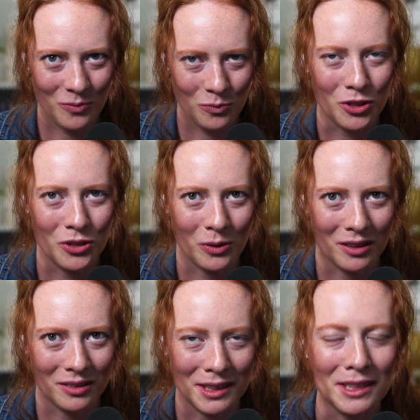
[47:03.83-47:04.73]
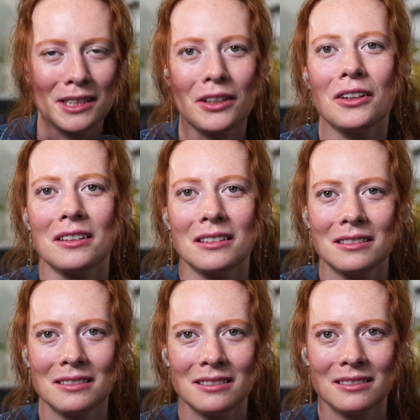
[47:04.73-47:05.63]
which you are still
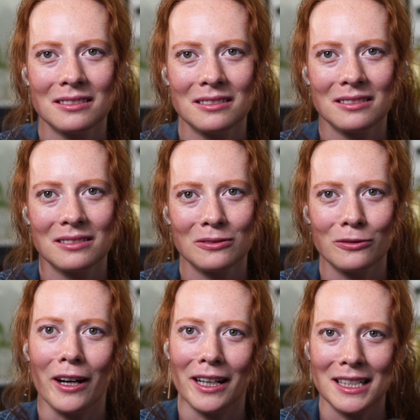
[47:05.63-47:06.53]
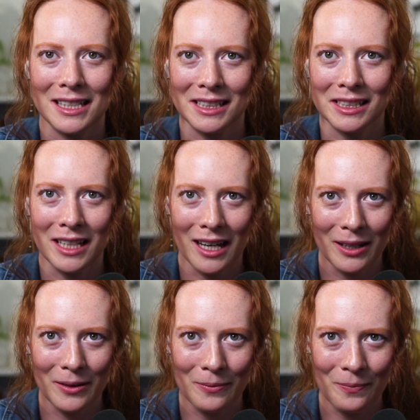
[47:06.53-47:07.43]
running to this
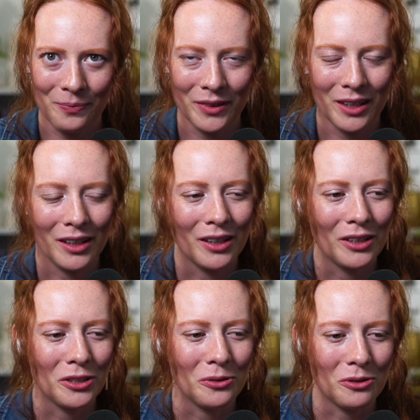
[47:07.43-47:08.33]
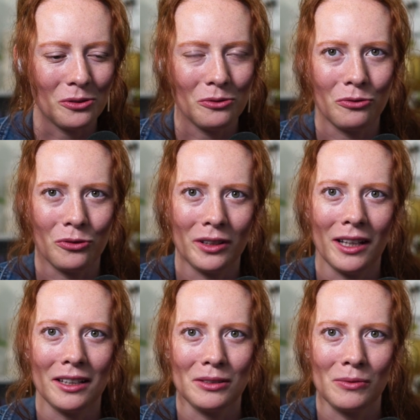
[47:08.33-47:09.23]
day. You do
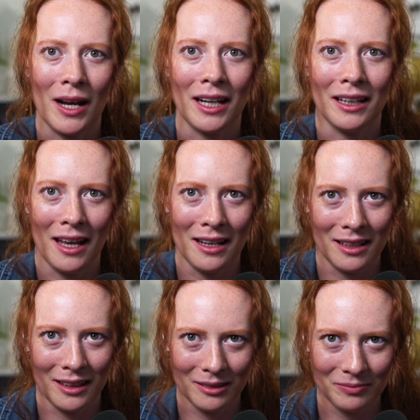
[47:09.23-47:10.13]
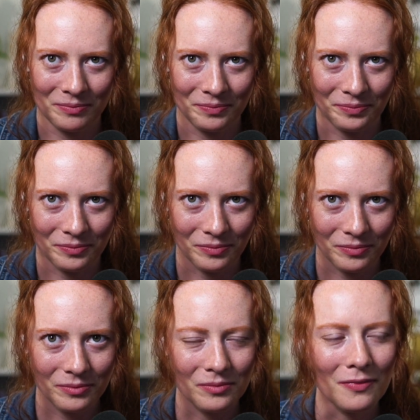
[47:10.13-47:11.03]
freelance writing and editing
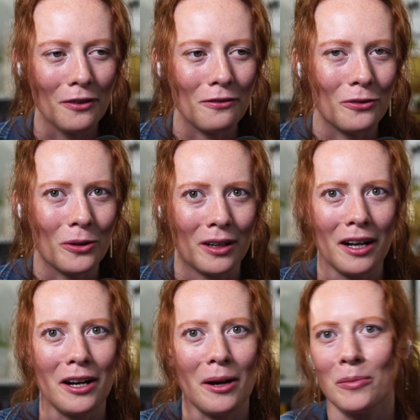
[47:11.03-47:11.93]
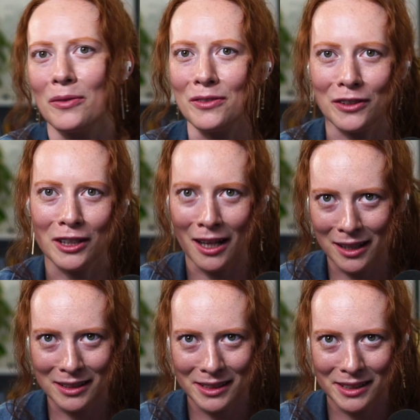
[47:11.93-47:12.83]
for a number of different
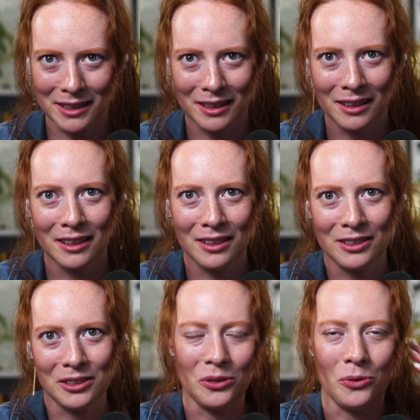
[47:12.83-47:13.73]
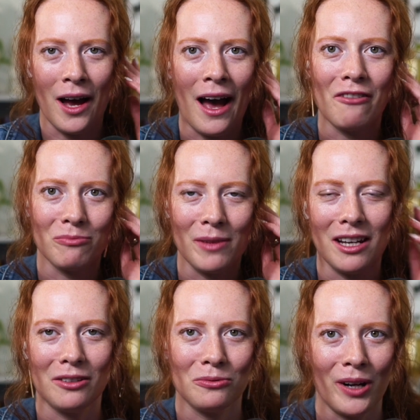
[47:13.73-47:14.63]
clients. So you have
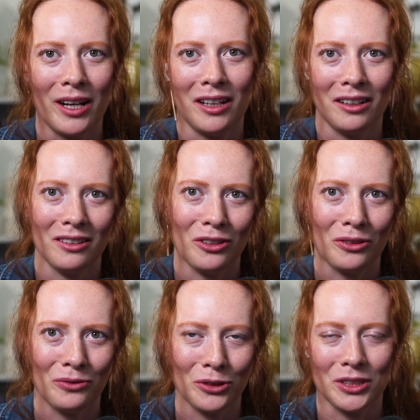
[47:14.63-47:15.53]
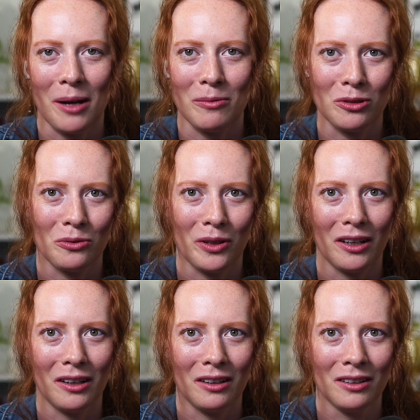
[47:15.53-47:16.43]
made writing your full time
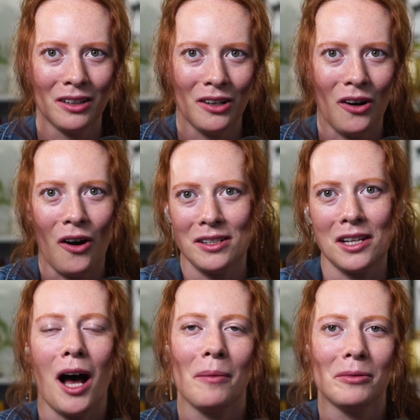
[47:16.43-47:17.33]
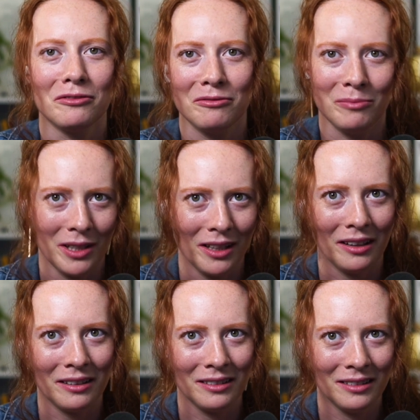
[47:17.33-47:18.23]
career on top of
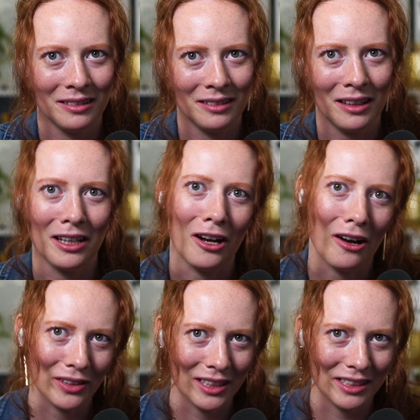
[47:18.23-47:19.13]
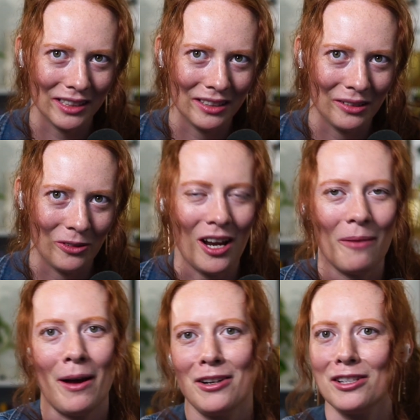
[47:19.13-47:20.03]
being a novelist, which I
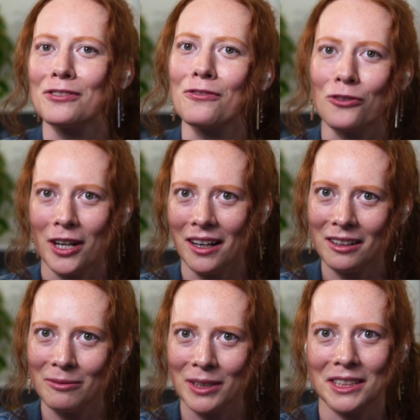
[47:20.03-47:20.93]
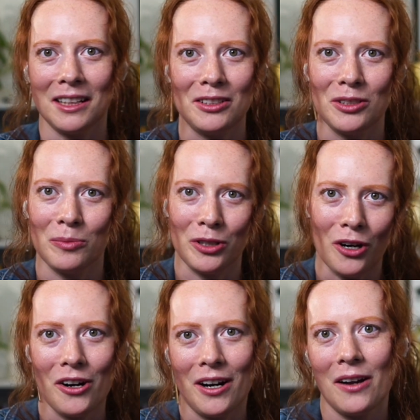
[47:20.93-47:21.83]
imagine is freeing because it allows you to put your
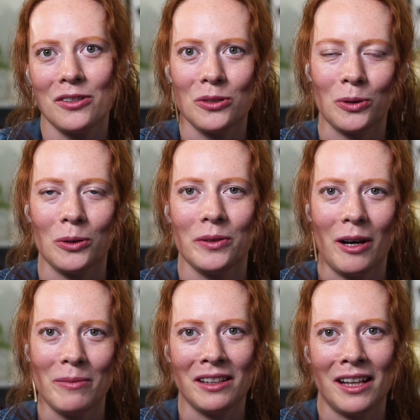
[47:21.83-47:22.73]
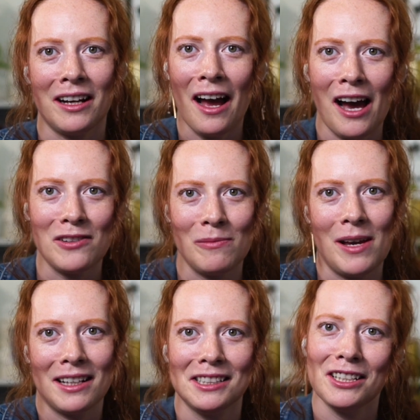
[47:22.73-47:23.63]
art out into the world without being like, I have to
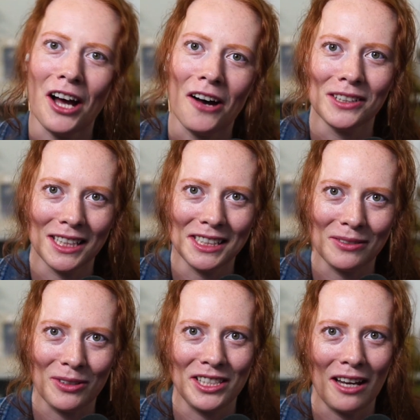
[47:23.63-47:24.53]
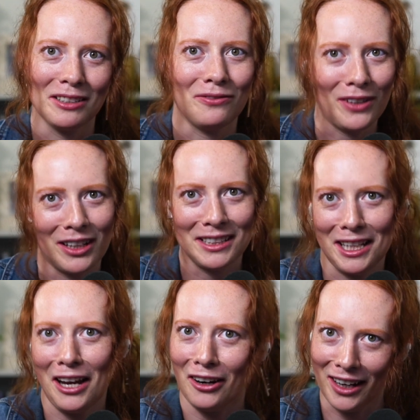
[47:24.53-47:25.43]
make it as a novelist, which sounds very
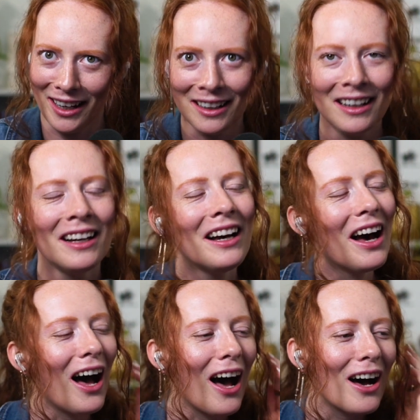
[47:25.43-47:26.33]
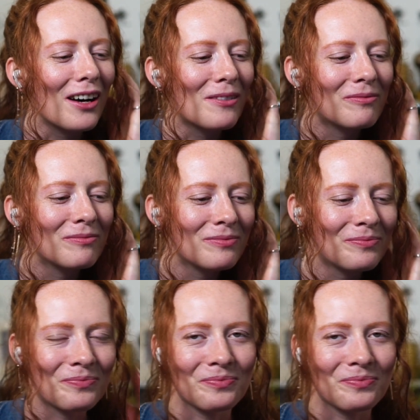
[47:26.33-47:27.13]
scary. Yeah. Um,